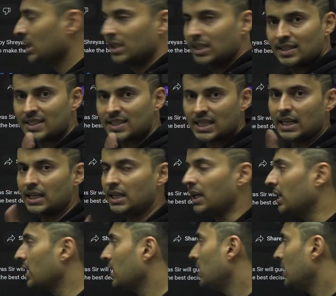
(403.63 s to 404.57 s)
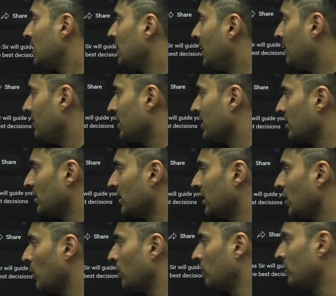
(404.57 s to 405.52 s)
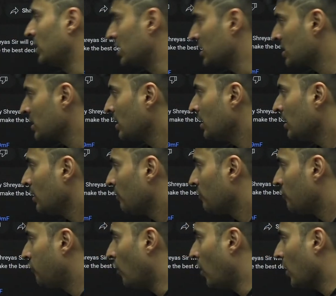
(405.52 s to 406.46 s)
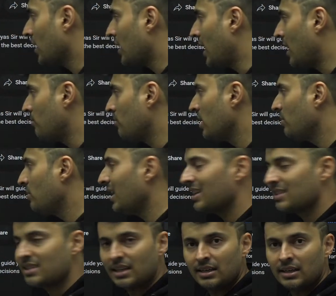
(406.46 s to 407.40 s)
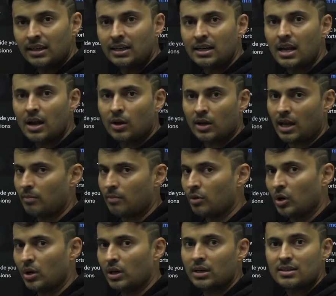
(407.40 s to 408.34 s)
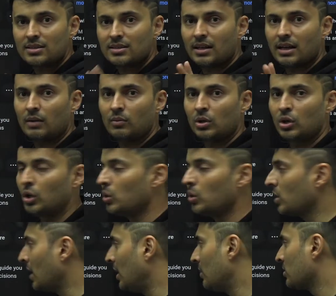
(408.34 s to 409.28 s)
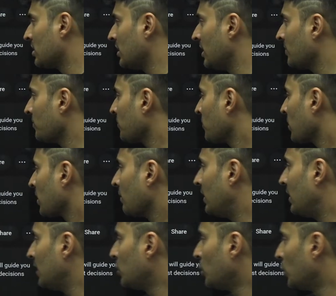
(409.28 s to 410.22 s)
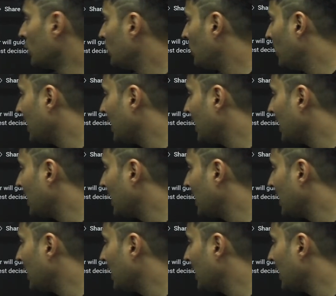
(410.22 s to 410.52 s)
this Sunday, 11:30 onwards. For MBBS in India or abroad, sir, I want to do counseling. Well, don't